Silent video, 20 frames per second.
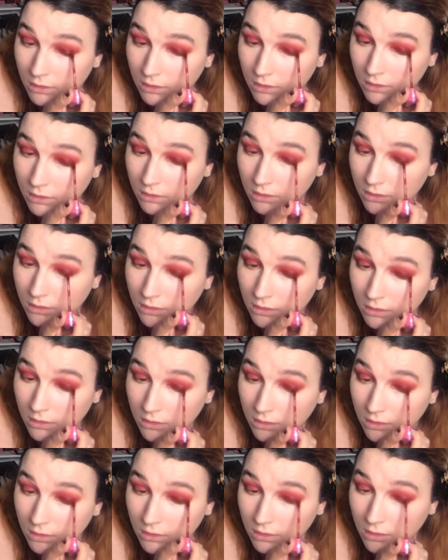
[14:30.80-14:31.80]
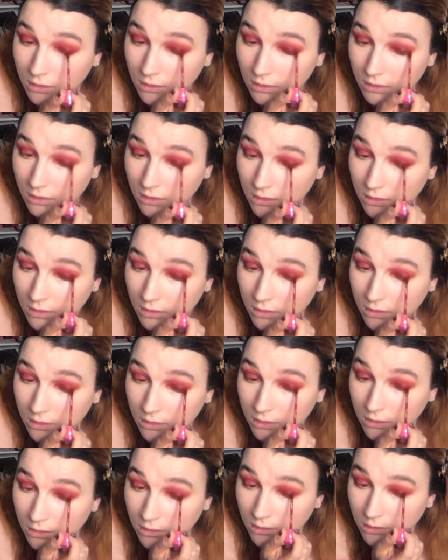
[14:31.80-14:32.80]

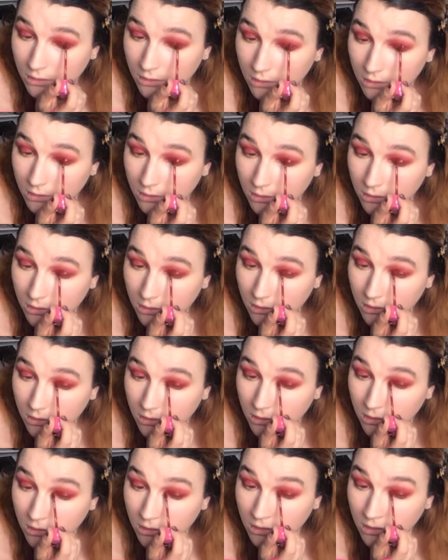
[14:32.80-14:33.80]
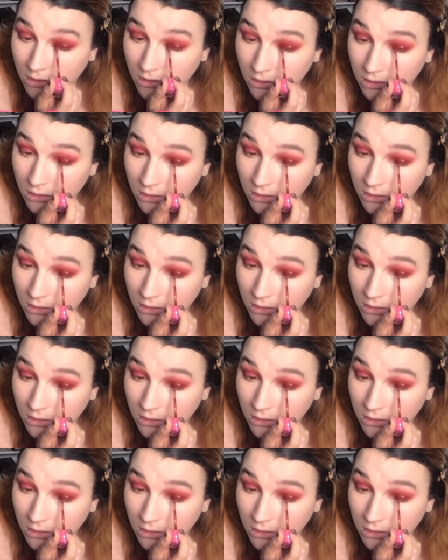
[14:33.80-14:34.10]
(no one is talking)